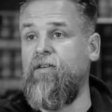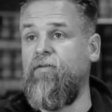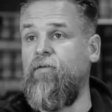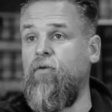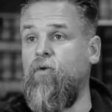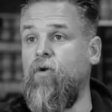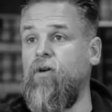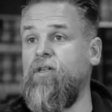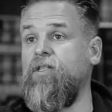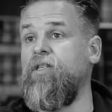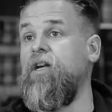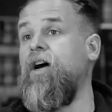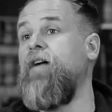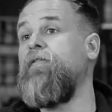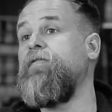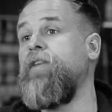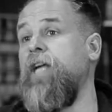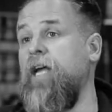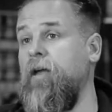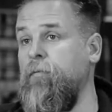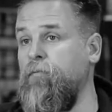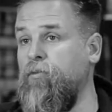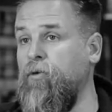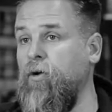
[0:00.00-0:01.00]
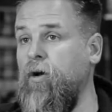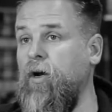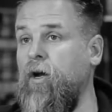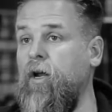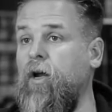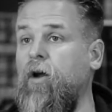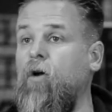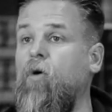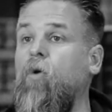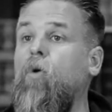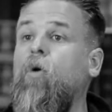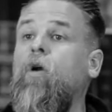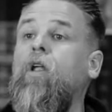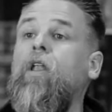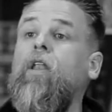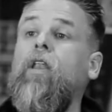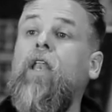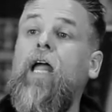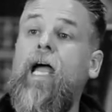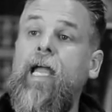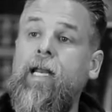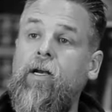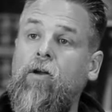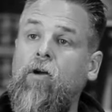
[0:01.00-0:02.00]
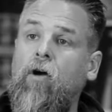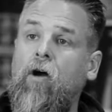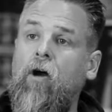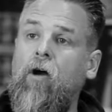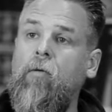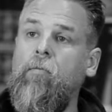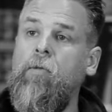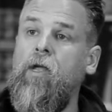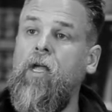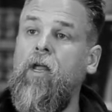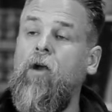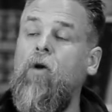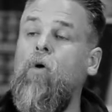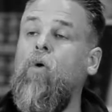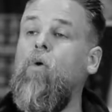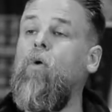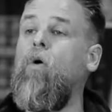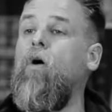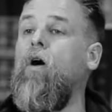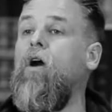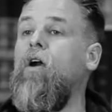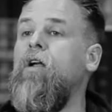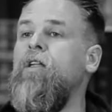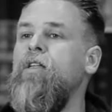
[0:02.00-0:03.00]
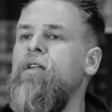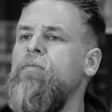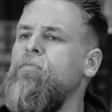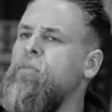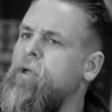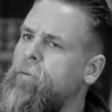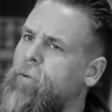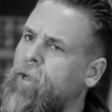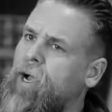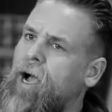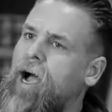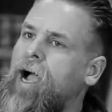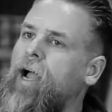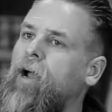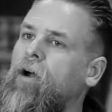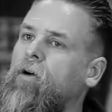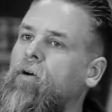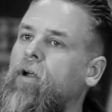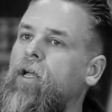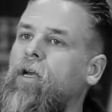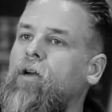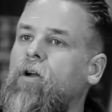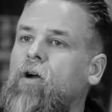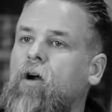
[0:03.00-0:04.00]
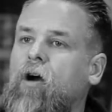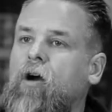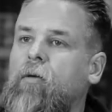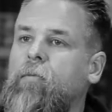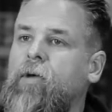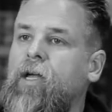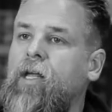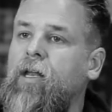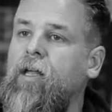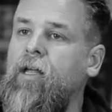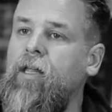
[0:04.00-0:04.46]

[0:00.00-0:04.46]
for soft hand printing or a light garment or maybe a higher end garment.